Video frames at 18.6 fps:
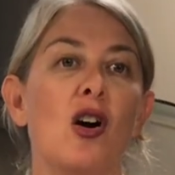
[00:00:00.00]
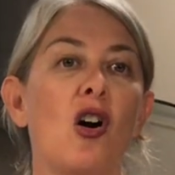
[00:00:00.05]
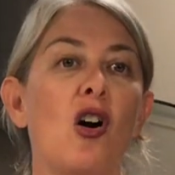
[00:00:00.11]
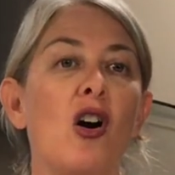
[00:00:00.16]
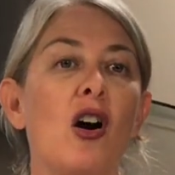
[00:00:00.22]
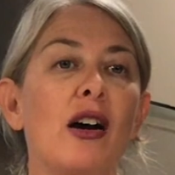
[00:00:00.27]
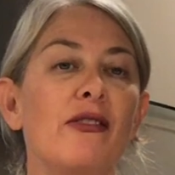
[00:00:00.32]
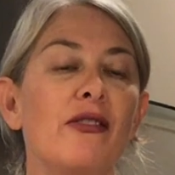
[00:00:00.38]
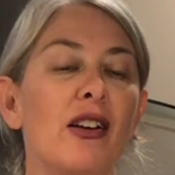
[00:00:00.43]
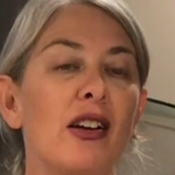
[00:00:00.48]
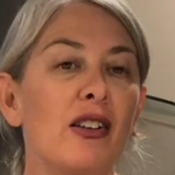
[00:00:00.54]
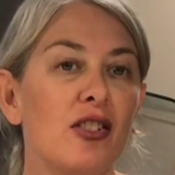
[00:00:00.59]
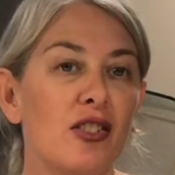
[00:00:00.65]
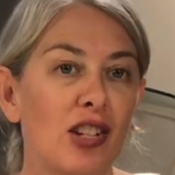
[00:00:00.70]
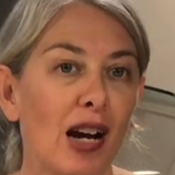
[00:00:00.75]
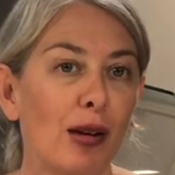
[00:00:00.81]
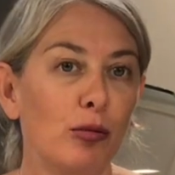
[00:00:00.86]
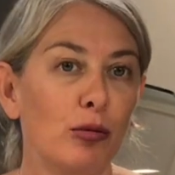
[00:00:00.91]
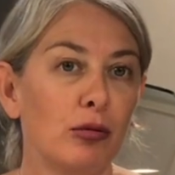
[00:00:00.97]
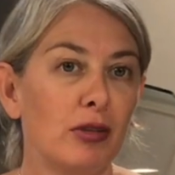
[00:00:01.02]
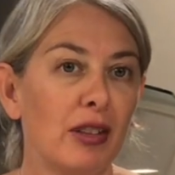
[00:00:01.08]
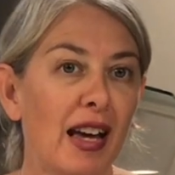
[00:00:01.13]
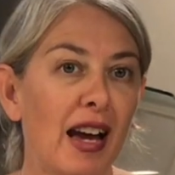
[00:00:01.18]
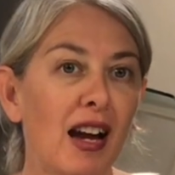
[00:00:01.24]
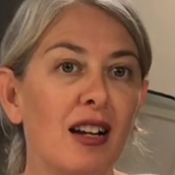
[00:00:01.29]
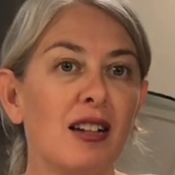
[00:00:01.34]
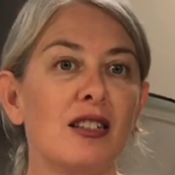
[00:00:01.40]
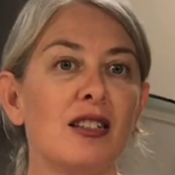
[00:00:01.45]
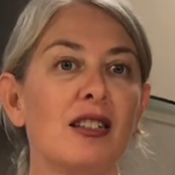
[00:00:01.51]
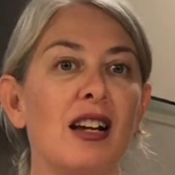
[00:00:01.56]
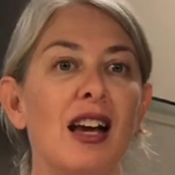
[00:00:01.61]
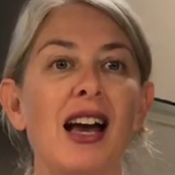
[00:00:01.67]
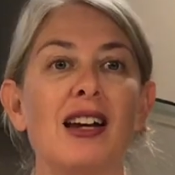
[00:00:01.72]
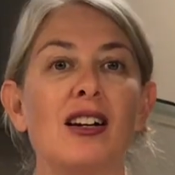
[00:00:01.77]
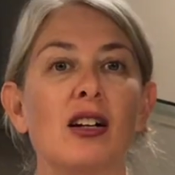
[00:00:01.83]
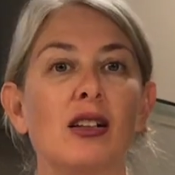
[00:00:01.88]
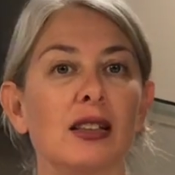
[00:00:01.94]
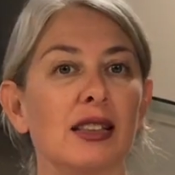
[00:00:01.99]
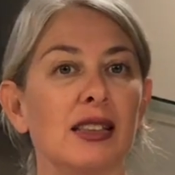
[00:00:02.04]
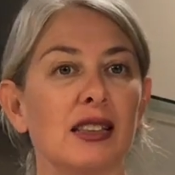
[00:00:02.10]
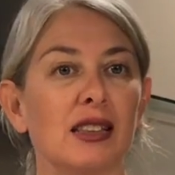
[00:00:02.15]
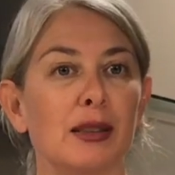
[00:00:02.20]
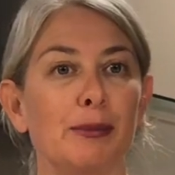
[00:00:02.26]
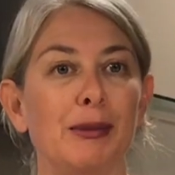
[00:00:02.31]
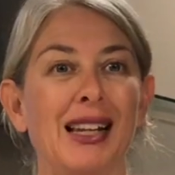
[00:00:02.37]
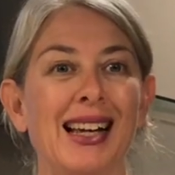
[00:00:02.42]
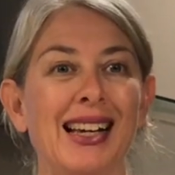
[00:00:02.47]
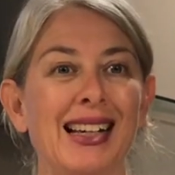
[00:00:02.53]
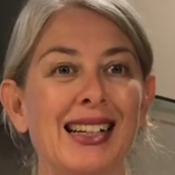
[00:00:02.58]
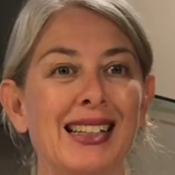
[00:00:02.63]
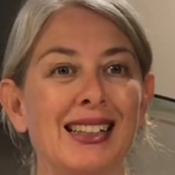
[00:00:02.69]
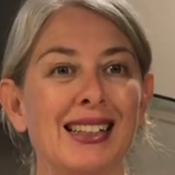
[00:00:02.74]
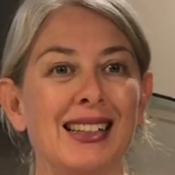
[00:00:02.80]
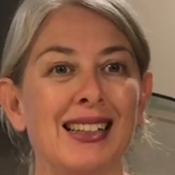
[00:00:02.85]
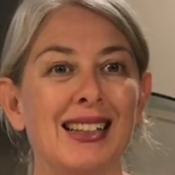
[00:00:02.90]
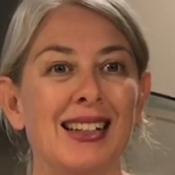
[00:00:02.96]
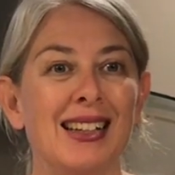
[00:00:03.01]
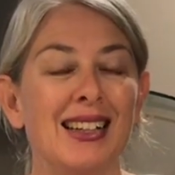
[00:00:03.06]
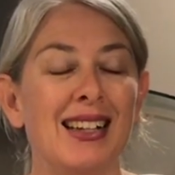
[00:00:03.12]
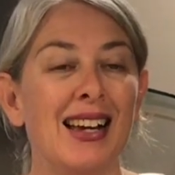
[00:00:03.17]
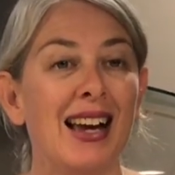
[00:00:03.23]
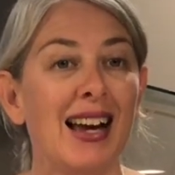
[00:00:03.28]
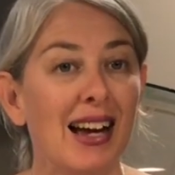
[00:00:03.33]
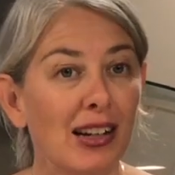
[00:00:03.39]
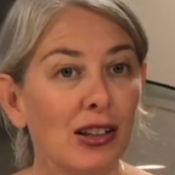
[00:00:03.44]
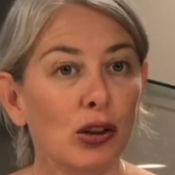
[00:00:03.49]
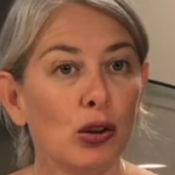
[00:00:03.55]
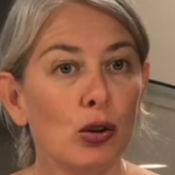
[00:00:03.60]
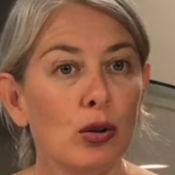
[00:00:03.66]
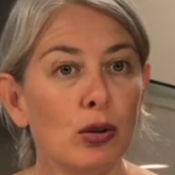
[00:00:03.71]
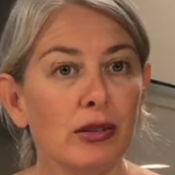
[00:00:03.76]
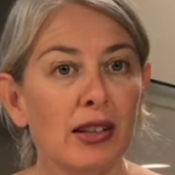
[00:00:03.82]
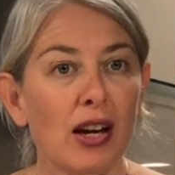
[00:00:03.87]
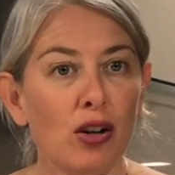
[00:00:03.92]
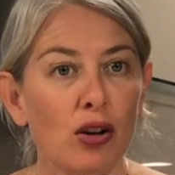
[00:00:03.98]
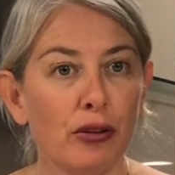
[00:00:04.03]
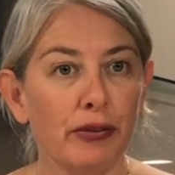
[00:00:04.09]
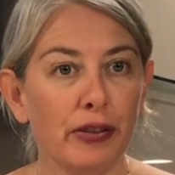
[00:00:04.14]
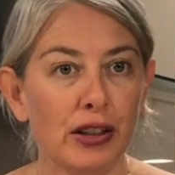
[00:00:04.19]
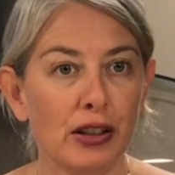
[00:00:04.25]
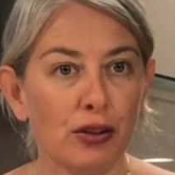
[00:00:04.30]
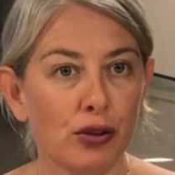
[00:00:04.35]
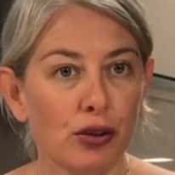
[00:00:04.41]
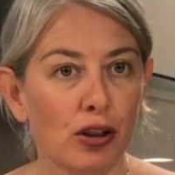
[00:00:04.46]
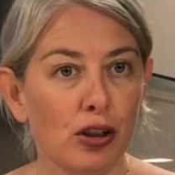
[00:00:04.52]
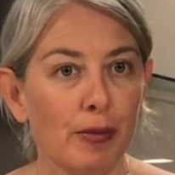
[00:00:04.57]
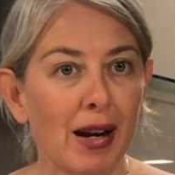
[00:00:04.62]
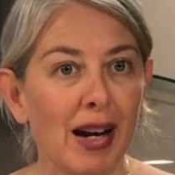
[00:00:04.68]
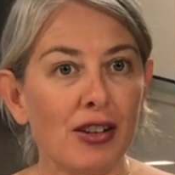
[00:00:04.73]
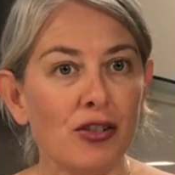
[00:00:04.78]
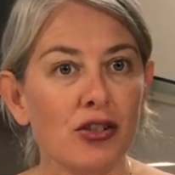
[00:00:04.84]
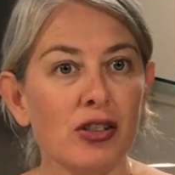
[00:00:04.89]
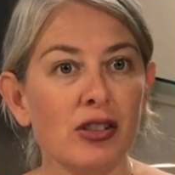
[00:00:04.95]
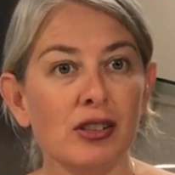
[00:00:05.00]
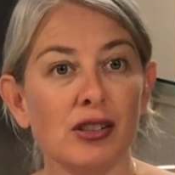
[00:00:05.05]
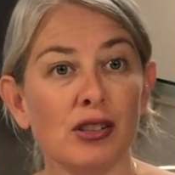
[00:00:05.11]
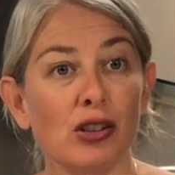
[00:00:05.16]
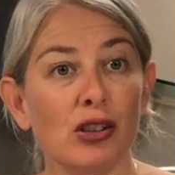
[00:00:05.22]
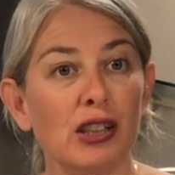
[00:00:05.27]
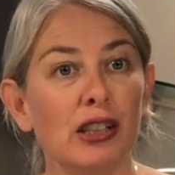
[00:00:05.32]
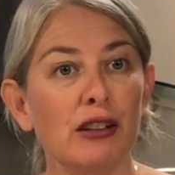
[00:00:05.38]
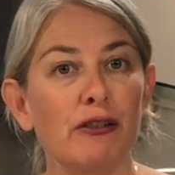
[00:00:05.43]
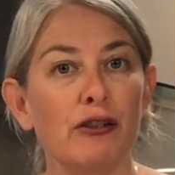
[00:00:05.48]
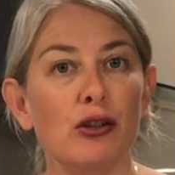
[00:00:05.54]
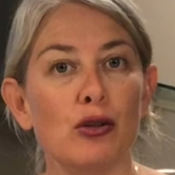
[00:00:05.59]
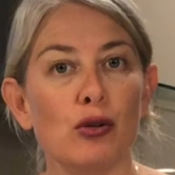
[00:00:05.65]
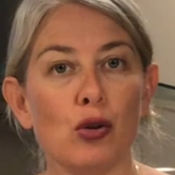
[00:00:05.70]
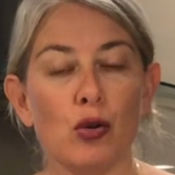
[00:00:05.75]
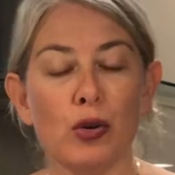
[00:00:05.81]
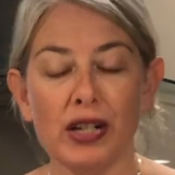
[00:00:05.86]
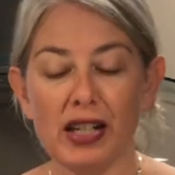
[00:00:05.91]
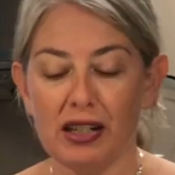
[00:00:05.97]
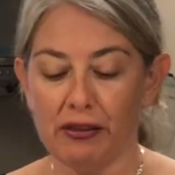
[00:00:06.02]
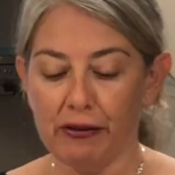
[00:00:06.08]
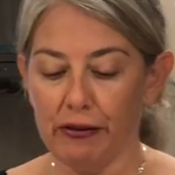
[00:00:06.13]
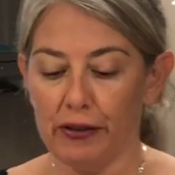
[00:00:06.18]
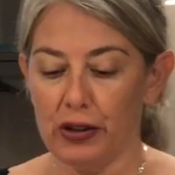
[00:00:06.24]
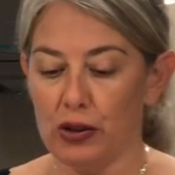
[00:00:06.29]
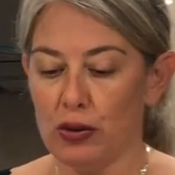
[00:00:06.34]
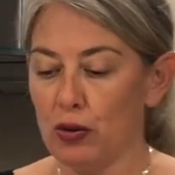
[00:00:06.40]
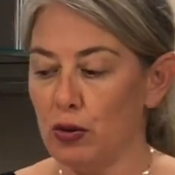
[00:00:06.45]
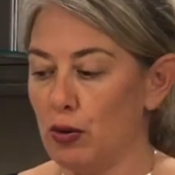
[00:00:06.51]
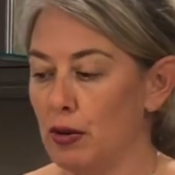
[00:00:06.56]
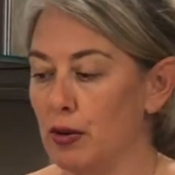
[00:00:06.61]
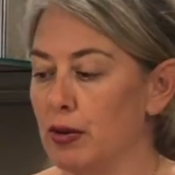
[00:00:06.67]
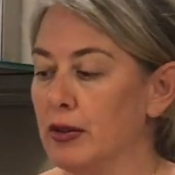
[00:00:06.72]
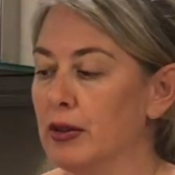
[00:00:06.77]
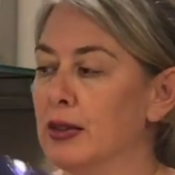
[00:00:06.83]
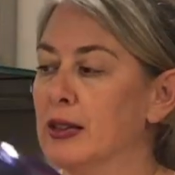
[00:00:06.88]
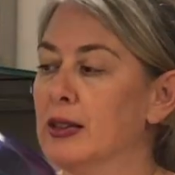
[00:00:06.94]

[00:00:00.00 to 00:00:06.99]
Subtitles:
I've doubled that, and I'll explain how to cook that off in 2 batches. So if you're cooking for your